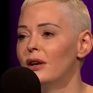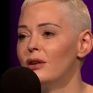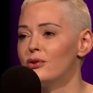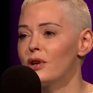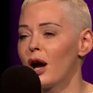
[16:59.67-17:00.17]

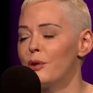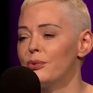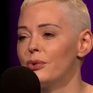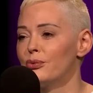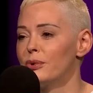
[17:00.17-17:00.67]
There's a high,
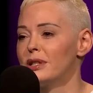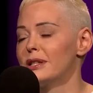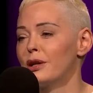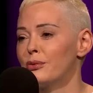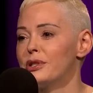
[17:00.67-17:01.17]
it's
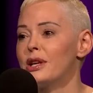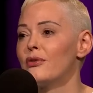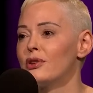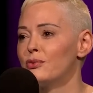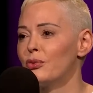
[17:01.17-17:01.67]
like a
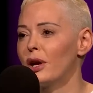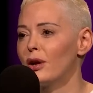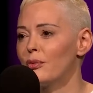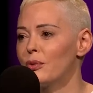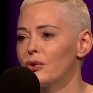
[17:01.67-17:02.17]
recidivism rate
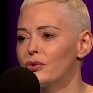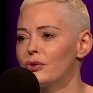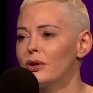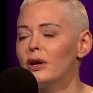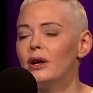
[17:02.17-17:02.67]
almost.